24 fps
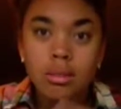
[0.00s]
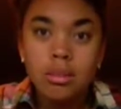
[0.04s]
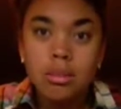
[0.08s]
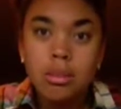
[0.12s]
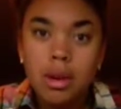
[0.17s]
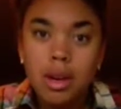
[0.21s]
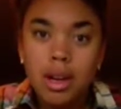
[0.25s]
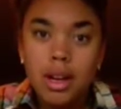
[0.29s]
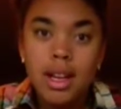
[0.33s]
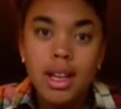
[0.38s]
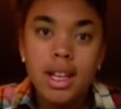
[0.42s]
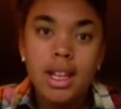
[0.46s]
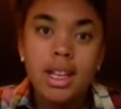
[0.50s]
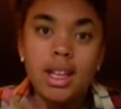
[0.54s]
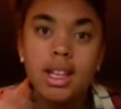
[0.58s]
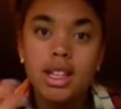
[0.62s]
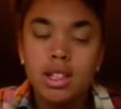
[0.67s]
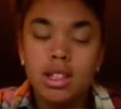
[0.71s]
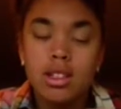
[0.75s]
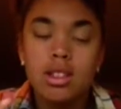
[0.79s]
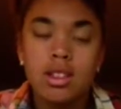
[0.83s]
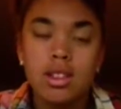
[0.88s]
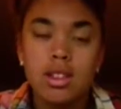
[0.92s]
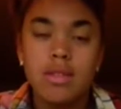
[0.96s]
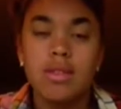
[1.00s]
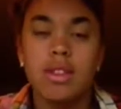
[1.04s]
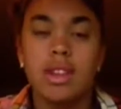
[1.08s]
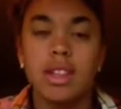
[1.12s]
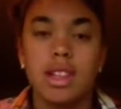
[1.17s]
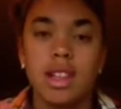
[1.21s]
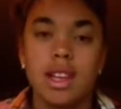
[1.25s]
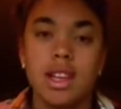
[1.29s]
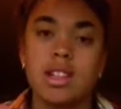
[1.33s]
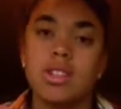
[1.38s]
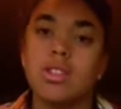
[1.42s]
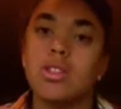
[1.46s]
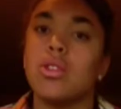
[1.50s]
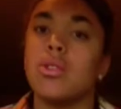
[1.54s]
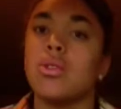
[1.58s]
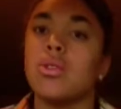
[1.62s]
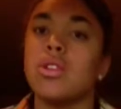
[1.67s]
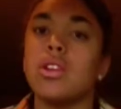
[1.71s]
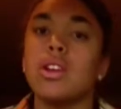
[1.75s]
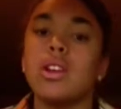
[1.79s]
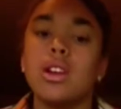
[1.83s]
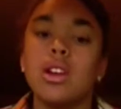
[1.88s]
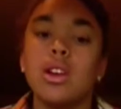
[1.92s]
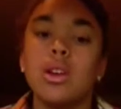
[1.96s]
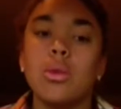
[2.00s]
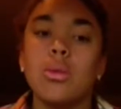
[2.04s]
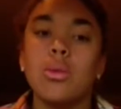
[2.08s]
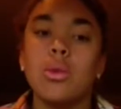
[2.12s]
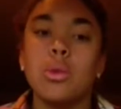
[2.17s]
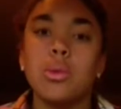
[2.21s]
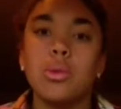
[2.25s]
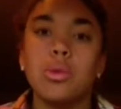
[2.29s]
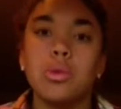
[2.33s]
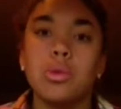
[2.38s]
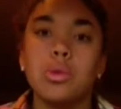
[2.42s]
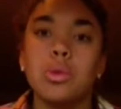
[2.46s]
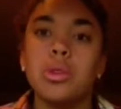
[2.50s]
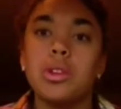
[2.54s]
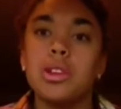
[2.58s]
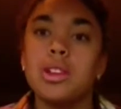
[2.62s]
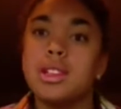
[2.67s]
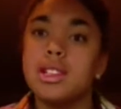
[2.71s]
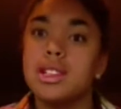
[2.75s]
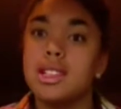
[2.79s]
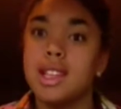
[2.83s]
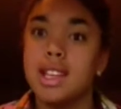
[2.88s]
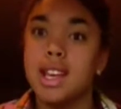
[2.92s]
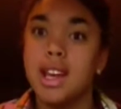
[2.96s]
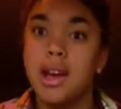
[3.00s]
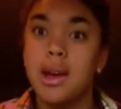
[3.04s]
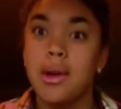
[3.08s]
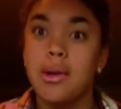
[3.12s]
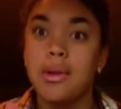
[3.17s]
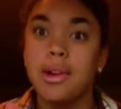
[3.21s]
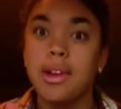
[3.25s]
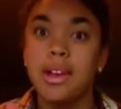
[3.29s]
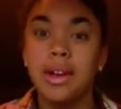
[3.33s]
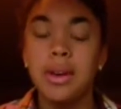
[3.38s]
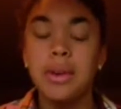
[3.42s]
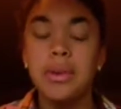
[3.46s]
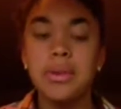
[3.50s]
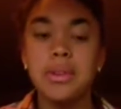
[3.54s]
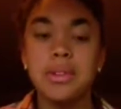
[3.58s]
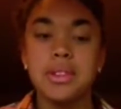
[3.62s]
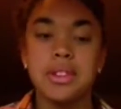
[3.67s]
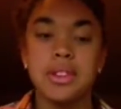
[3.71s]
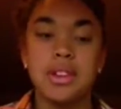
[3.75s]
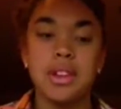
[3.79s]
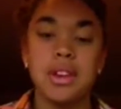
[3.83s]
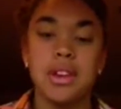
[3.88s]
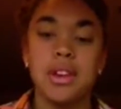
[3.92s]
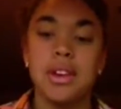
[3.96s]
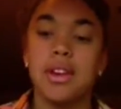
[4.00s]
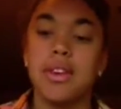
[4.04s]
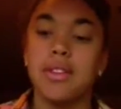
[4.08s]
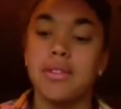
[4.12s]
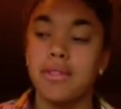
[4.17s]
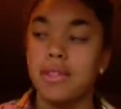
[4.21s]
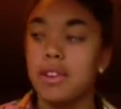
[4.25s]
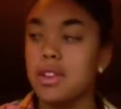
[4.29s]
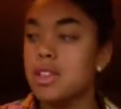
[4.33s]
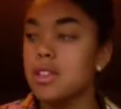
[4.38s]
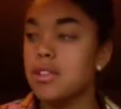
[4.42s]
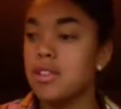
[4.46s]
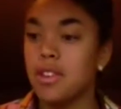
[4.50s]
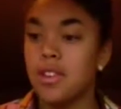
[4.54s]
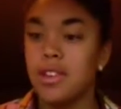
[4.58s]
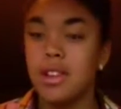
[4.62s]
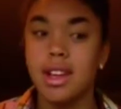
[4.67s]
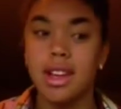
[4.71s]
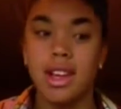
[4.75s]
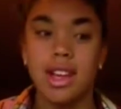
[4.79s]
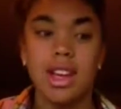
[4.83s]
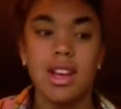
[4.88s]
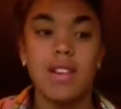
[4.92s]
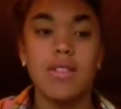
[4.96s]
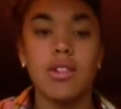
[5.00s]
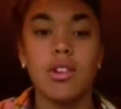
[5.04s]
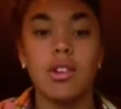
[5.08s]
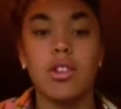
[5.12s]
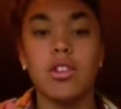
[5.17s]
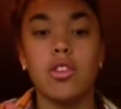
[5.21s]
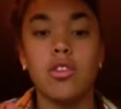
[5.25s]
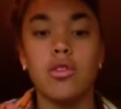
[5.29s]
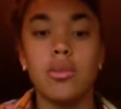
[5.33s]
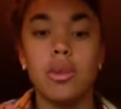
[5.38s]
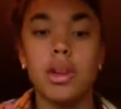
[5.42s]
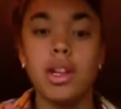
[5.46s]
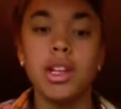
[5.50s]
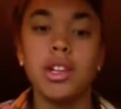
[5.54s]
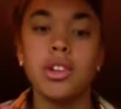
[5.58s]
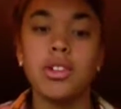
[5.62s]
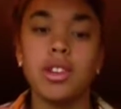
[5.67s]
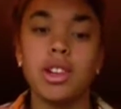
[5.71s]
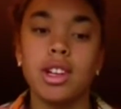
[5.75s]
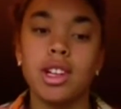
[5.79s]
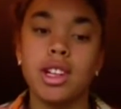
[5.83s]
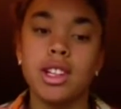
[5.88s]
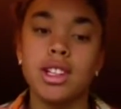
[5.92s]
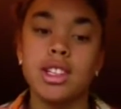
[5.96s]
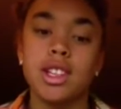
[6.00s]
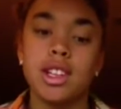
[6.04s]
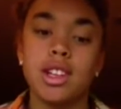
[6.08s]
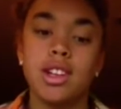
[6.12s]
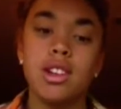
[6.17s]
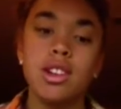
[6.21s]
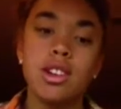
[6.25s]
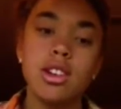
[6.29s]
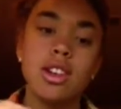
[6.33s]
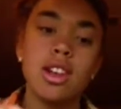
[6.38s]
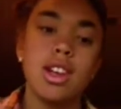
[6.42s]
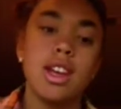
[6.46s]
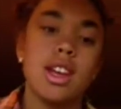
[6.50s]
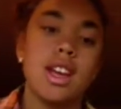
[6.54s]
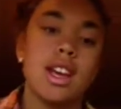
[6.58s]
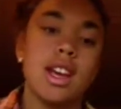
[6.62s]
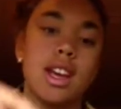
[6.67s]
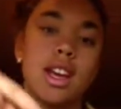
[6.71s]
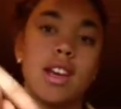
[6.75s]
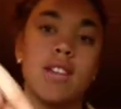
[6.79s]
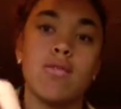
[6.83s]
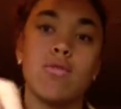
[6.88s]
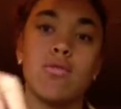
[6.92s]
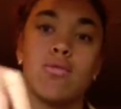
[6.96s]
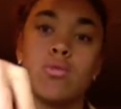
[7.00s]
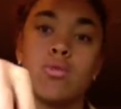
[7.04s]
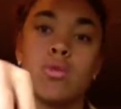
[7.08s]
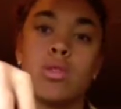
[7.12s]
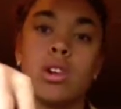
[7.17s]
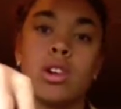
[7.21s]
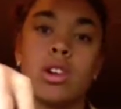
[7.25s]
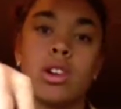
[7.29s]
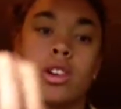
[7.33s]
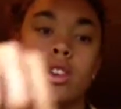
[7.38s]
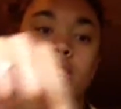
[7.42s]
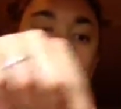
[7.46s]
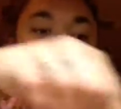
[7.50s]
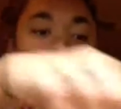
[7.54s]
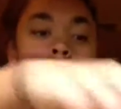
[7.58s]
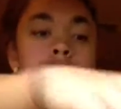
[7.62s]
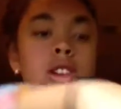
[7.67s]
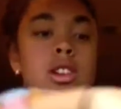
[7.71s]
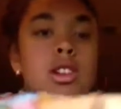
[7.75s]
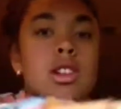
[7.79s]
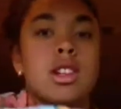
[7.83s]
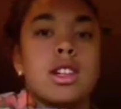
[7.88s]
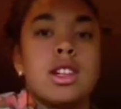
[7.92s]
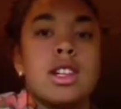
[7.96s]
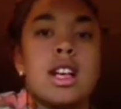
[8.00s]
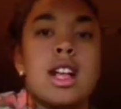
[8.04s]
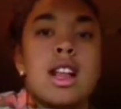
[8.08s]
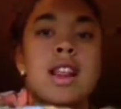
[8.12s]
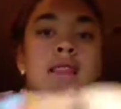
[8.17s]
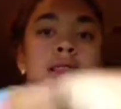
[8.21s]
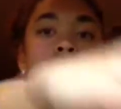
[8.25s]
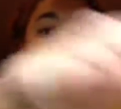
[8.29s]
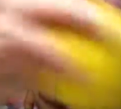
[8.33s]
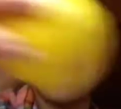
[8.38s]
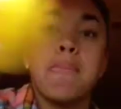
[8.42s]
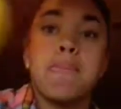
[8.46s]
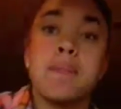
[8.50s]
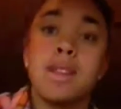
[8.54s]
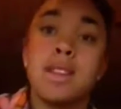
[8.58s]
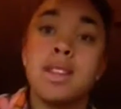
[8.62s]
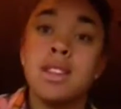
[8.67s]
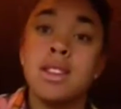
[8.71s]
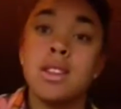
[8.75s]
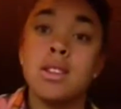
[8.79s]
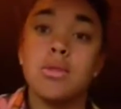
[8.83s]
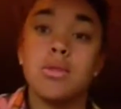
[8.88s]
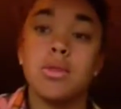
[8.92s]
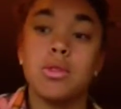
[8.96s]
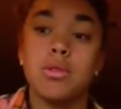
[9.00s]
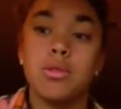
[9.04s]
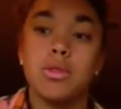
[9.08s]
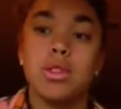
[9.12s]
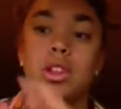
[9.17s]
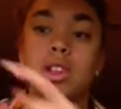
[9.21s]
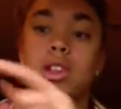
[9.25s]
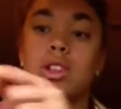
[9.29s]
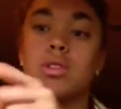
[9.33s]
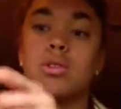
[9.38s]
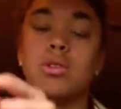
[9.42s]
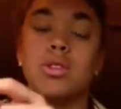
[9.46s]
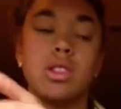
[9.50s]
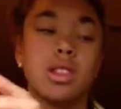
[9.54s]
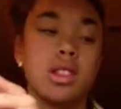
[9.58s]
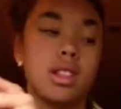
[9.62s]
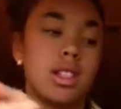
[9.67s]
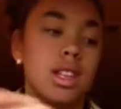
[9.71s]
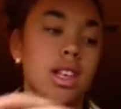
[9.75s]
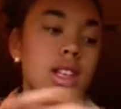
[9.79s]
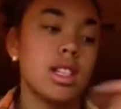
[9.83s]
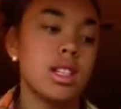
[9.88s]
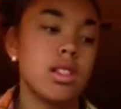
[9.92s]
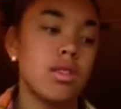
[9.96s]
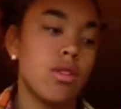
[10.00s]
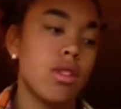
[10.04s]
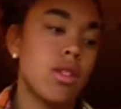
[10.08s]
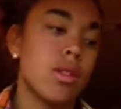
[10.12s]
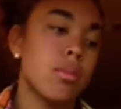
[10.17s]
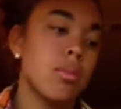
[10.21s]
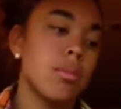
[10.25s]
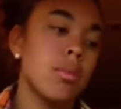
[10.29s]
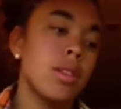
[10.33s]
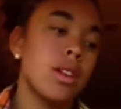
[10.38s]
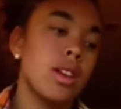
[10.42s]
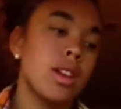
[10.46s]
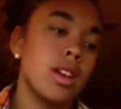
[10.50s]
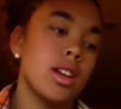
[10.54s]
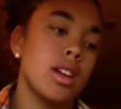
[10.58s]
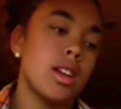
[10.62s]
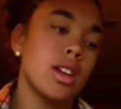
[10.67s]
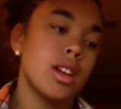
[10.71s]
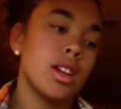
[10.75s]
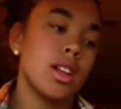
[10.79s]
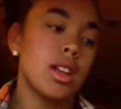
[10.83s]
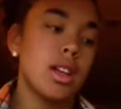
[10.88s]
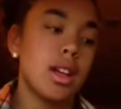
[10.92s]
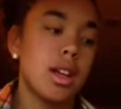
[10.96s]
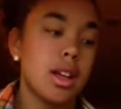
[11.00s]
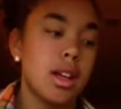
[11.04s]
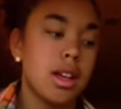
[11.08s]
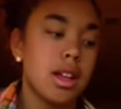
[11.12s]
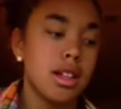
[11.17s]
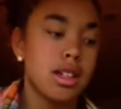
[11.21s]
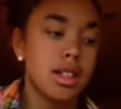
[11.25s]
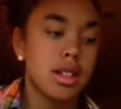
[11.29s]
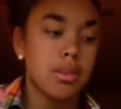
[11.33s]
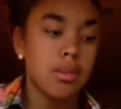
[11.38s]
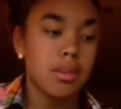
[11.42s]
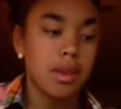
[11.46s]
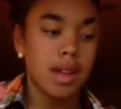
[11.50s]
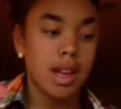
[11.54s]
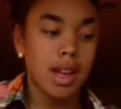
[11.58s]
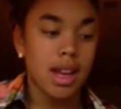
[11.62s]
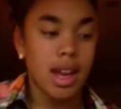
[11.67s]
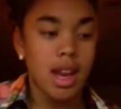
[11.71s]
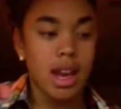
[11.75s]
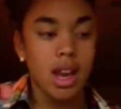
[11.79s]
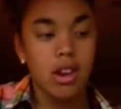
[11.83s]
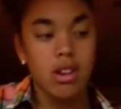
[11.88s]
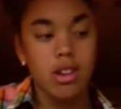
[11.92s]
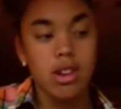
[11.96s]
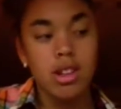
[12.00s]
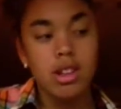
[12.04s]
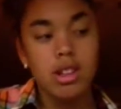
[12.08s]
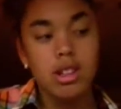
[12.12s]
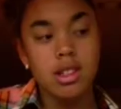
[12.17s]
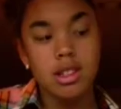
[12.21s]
body and stuff like that, so we will see how it goes. Alright, first of all, I have all of my ingredients here. I have water, a lemon, which we're going to use the zest from, some carrots,